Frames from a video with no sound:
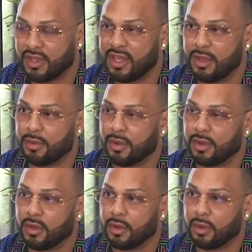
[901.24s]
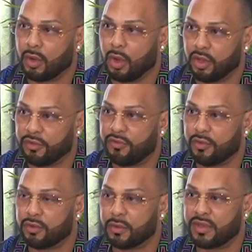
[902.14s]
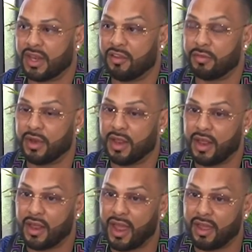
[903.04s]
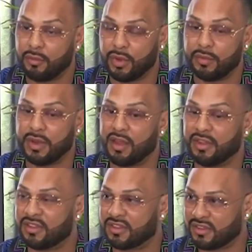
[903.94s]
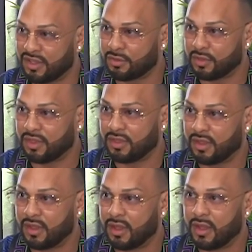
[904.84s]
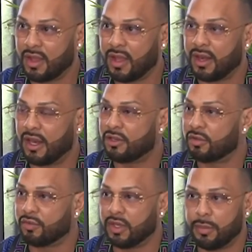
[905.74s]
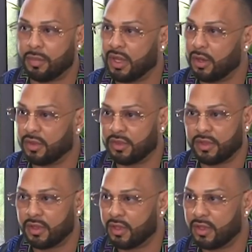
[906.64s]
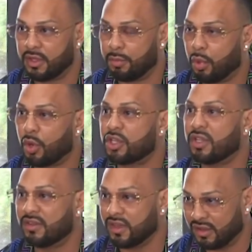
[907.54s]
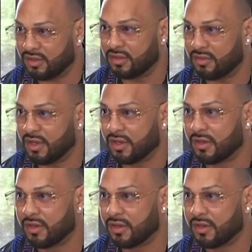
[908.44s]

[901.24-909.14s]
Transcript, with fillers: keep all the food groups that have been we've been having success with, and I just really play with the portion sizes of it.